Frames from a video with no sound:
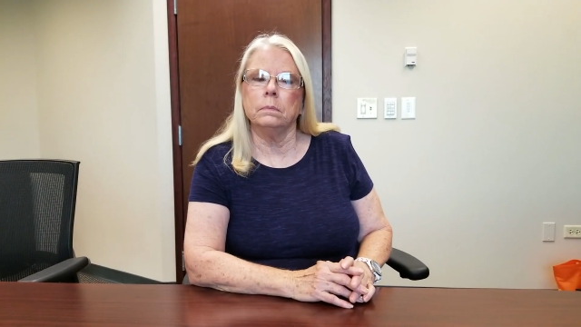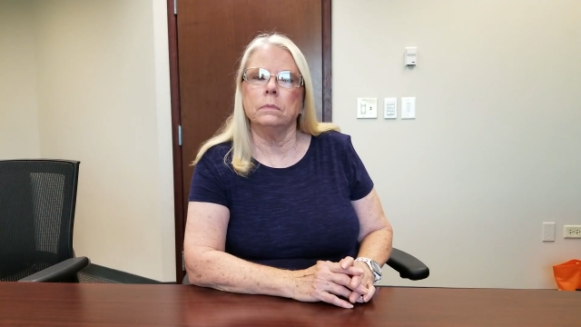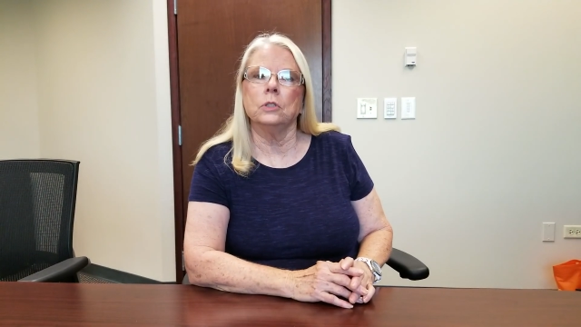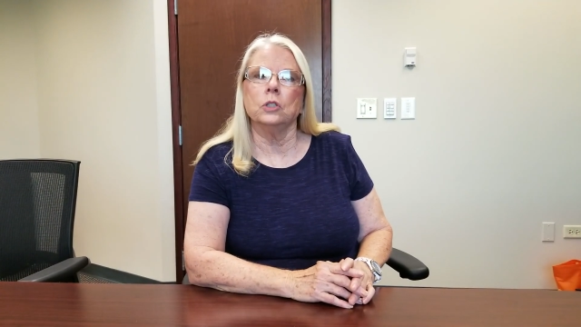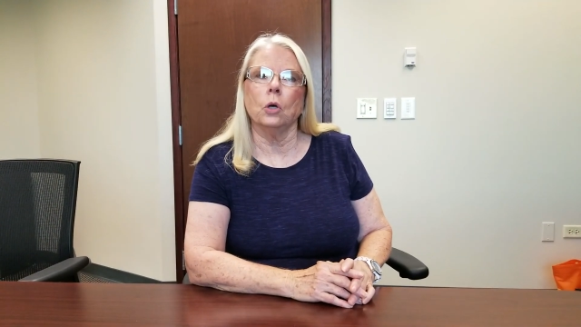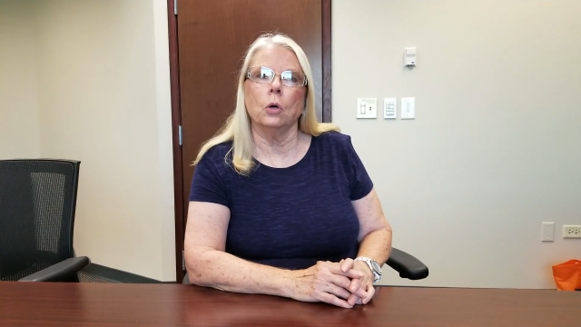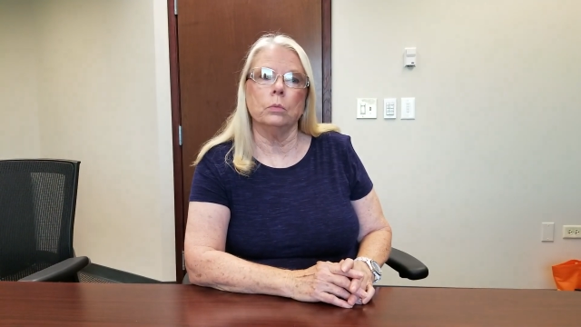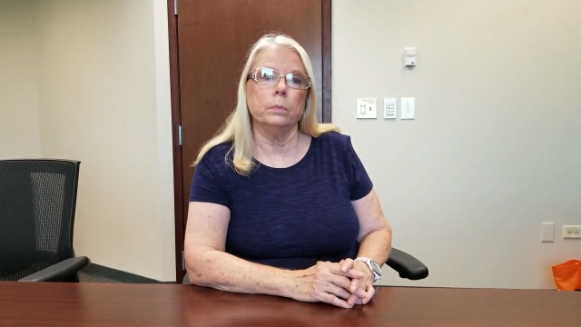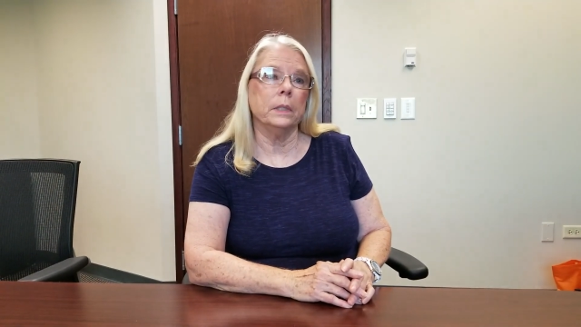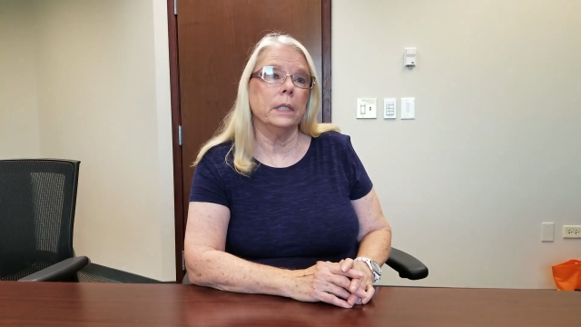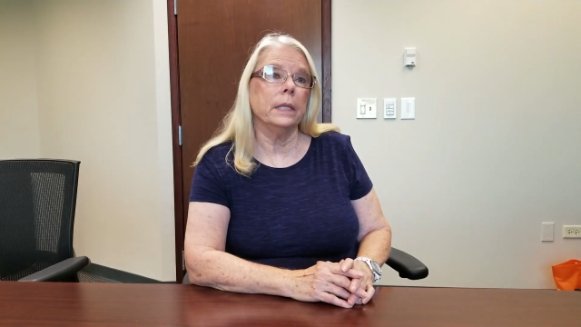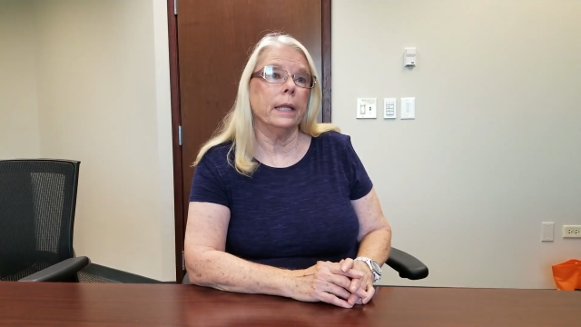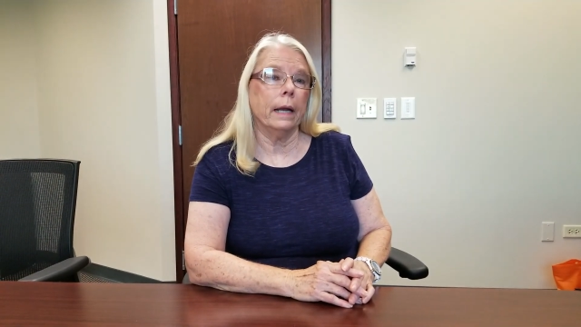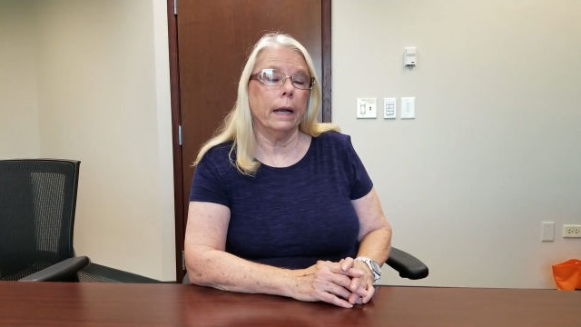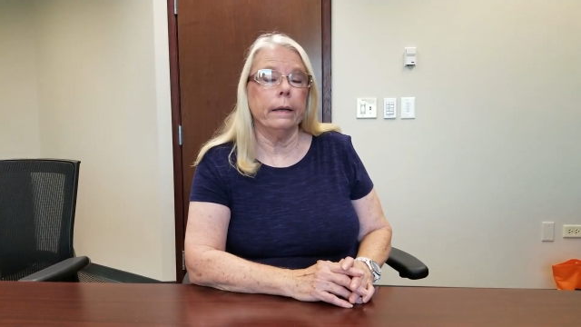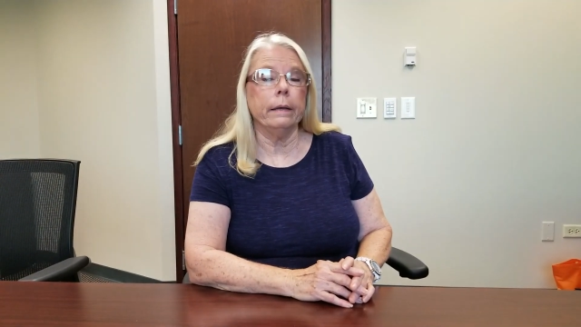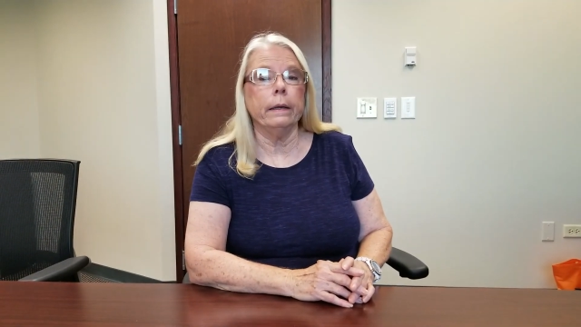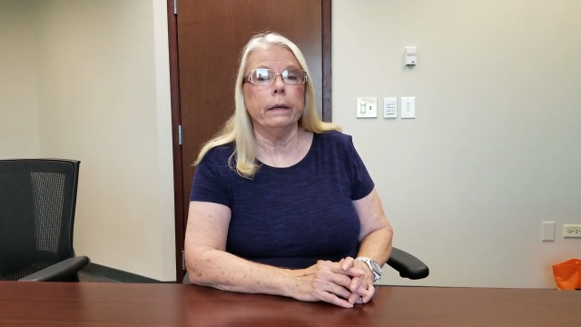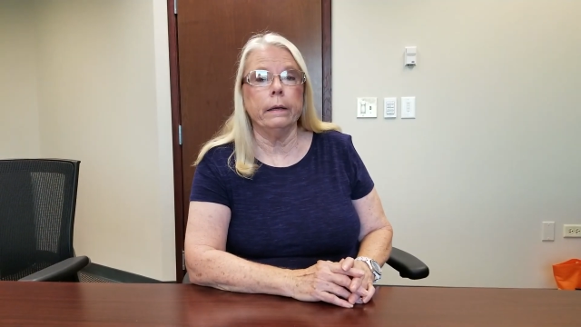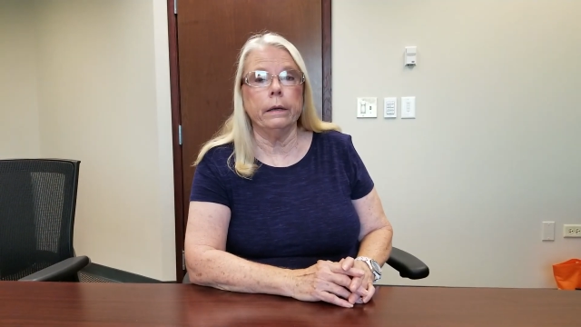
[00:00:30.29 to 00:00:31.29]
told me that I
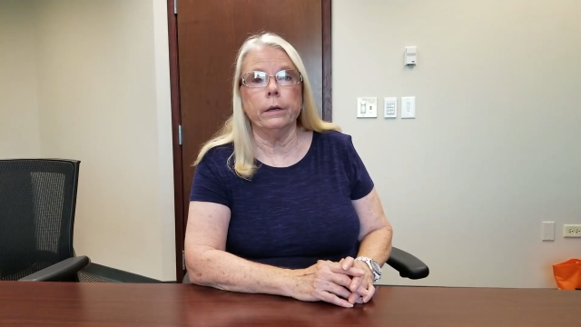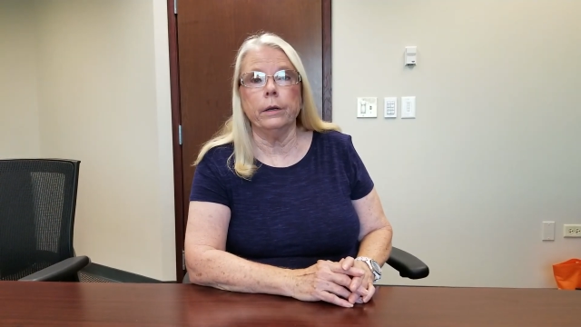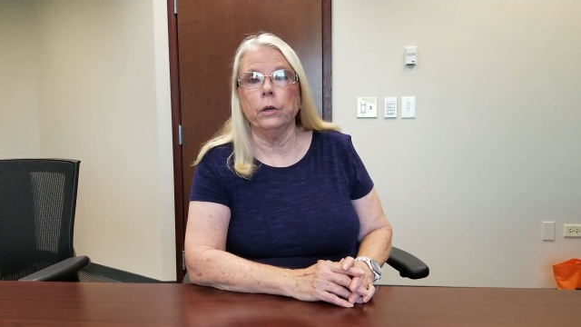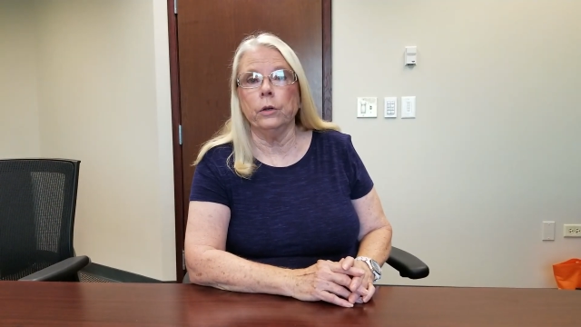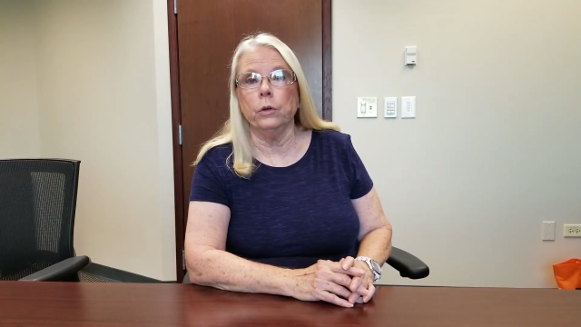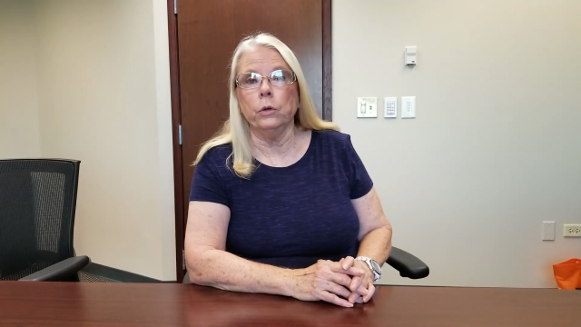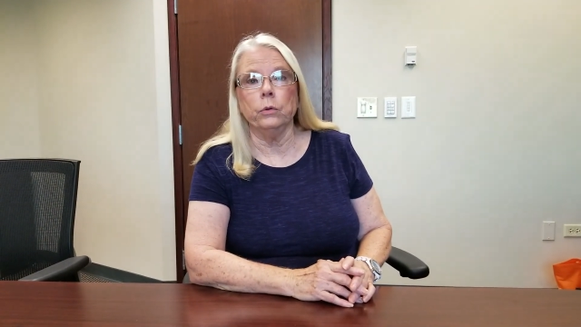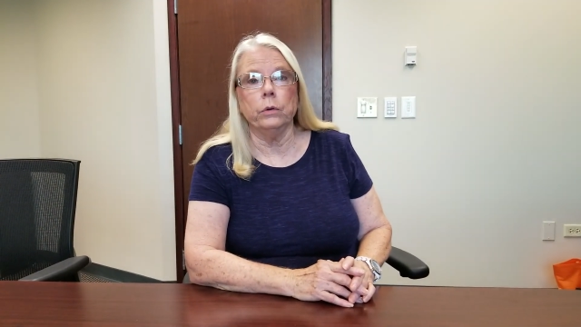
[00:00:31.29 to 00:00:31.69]
needed a new